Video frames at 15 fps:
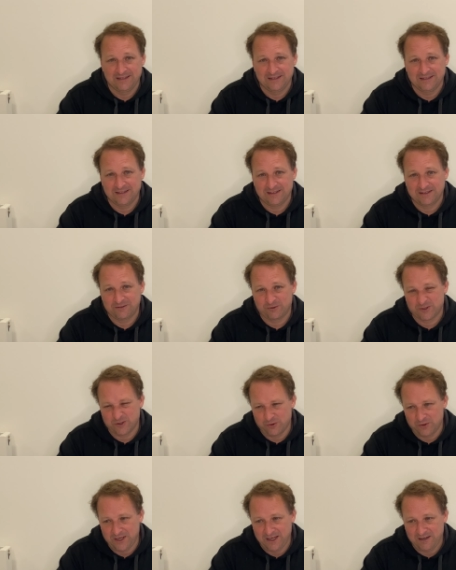There was
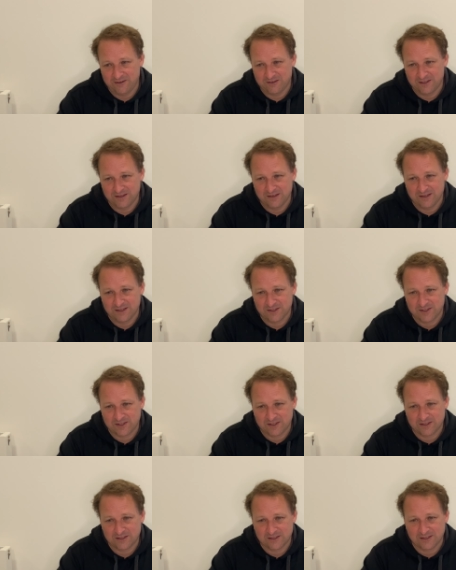no heater in
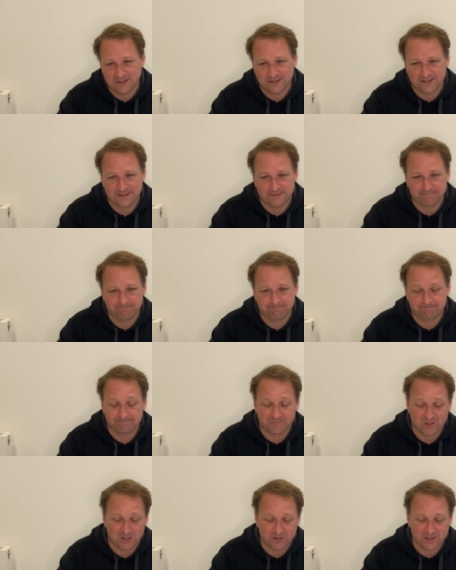this.
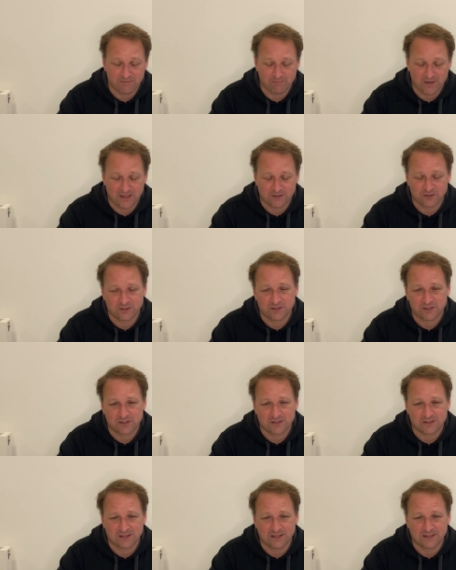Does have matches.